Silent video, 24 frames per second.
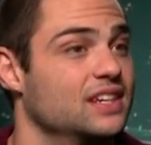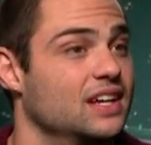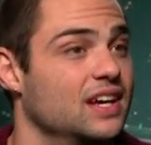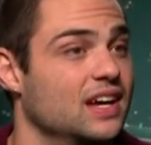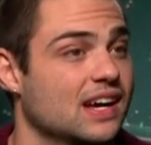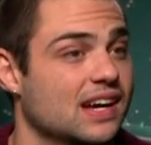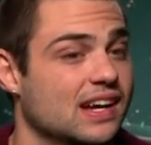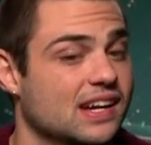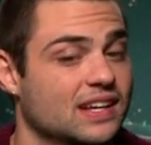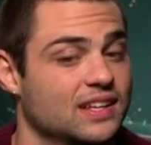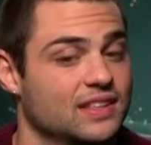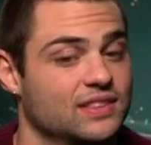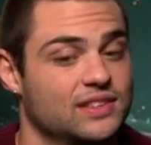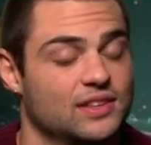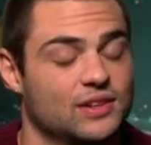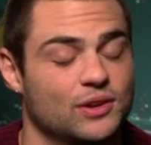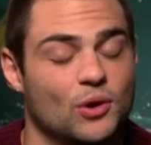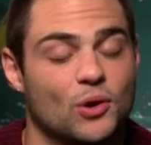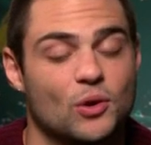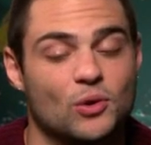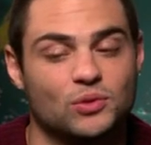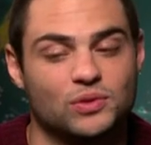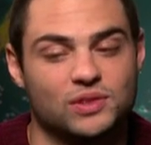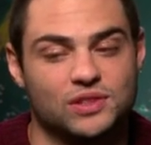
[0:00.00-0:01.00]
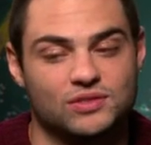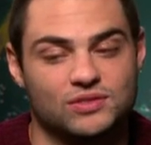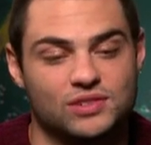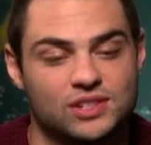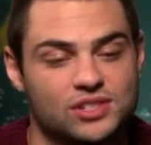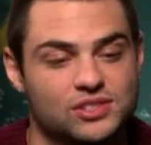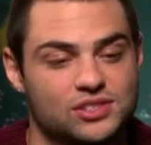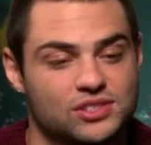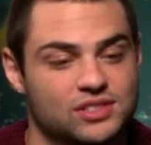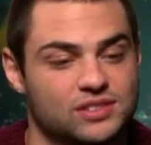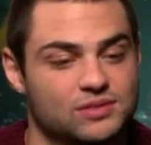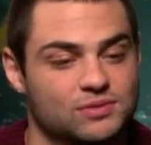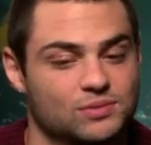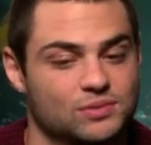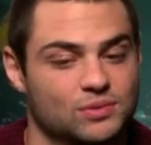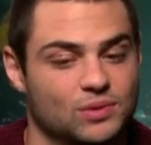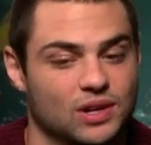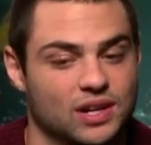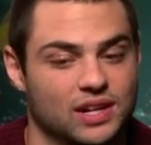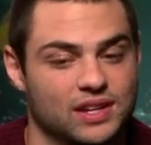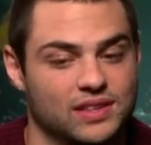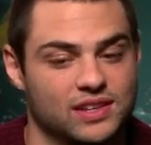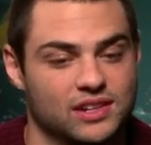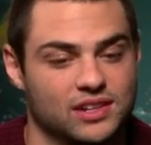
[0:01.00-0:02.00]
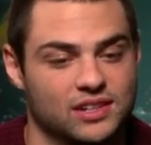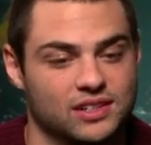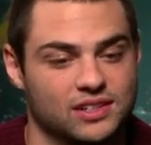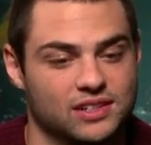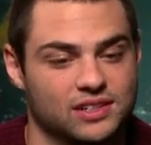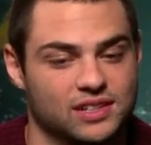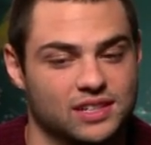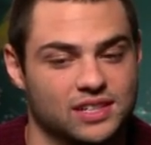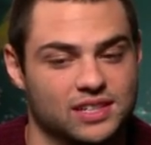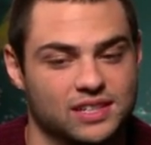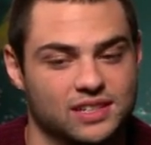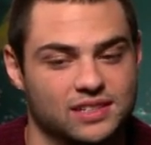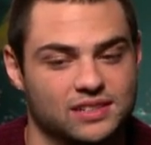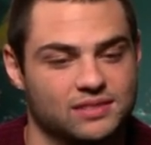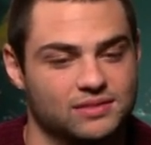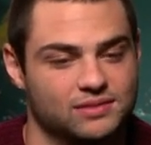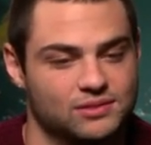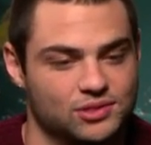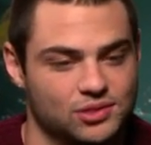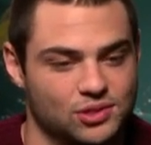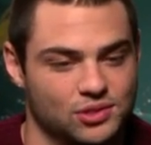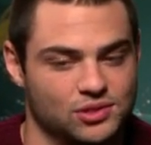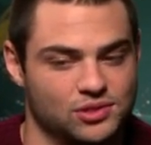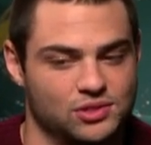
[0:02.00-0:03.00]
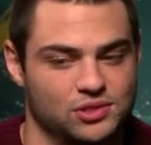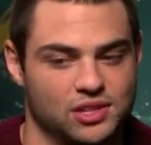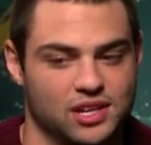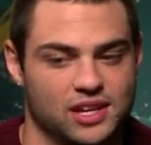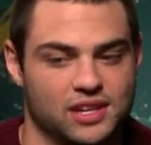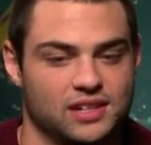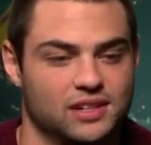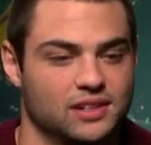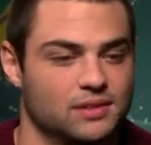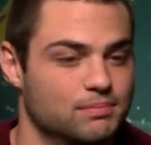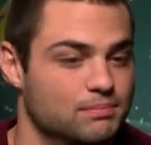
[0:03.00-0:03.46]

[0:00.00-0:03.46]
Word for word: Uh, the only reason why they're in, so to say,